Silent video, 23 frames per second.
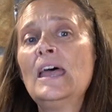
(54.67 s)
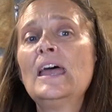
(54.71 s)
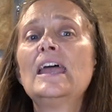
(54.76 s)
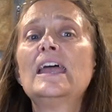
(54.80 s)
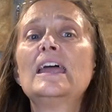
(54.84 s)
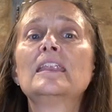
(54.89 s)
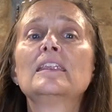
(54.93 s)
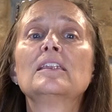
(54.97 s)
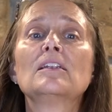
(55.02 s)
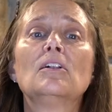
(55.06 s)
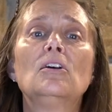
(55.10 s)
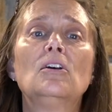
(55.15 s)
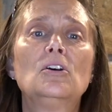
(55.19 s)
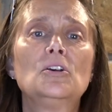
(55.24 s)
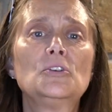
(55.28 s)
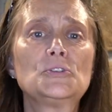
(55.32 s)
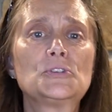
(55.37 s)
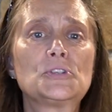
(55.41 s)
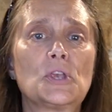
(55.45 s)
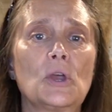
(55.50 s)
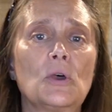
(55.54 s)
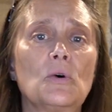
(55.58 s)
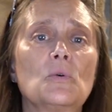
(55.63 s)
and it
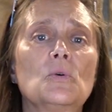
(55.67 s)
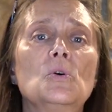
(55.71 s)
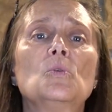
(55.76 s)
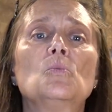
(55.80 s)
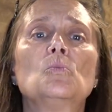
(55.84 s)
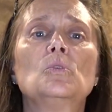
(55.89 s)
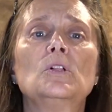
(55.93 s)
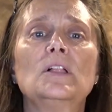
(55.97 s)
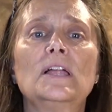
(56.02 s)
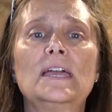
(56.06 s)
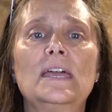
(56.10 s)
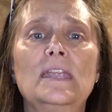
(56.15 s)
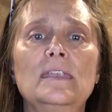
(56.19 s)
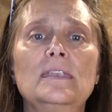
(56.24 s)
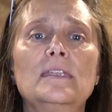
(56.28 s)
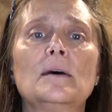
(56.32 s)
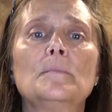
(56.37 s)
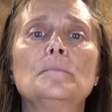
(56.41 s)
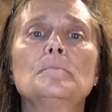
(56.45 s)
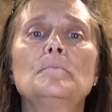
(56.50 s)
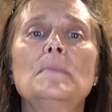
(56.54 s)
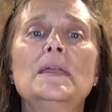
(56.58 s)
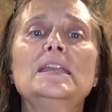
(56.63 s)
also will end
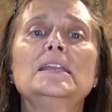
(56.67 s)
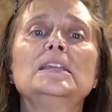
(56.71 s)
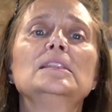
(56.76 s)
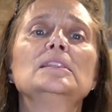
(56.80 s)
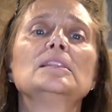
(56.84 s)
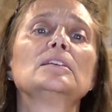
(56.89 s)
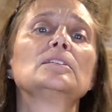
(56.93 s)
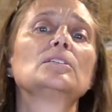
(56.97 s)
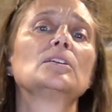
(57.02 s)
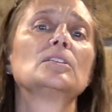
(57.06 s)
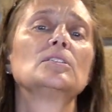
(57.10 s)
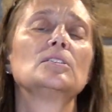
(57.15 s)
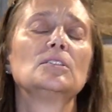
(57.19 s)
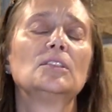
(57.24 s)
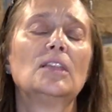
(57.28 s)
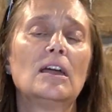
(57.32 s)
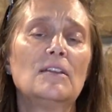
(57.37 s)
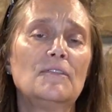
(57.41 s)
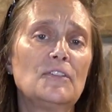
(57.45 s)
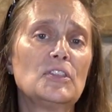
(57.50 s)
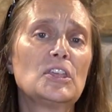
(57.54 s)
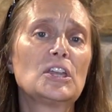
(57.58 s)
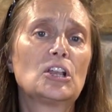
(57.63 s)
up making the
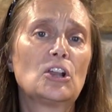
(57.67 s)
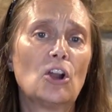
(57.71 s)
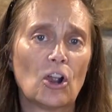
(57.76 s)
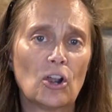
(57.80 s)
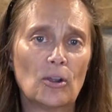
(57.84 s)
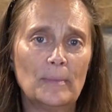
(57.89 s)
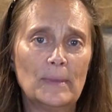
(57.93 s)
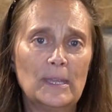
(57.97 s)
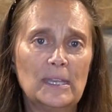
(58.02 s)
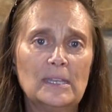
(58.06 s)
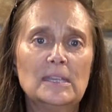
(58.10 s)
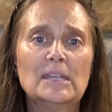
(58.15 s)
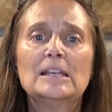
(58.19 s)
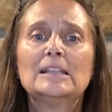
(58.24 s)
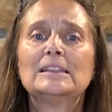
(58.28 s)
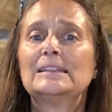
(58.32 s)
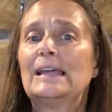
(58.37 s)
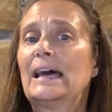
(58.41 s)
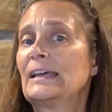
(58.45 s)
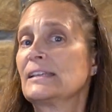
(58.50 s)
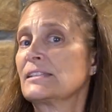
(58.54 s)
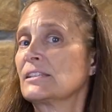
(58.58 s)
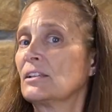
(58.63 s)
life of the garment
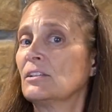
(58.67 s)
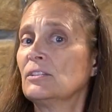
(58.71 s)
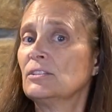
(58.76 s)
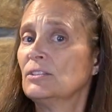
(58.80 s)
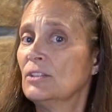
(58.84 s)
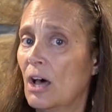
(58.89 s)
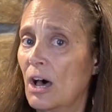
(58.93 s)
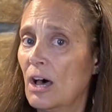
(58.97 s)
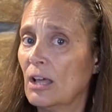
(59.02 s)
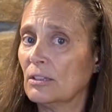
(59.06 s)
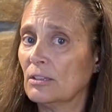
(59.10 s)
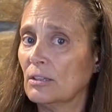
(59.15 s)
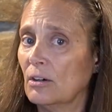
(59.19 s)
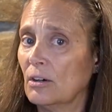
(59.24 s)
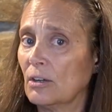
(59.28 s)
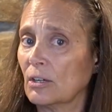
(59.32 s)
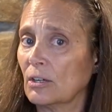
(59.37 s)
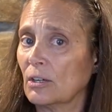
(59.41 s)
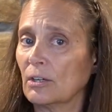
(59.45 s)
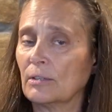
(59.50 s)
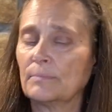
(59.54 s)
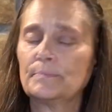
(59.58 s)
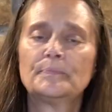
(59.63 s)
last a lot
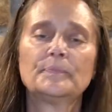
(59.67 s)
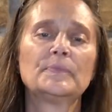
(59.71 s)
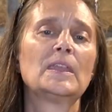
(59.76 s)
longer.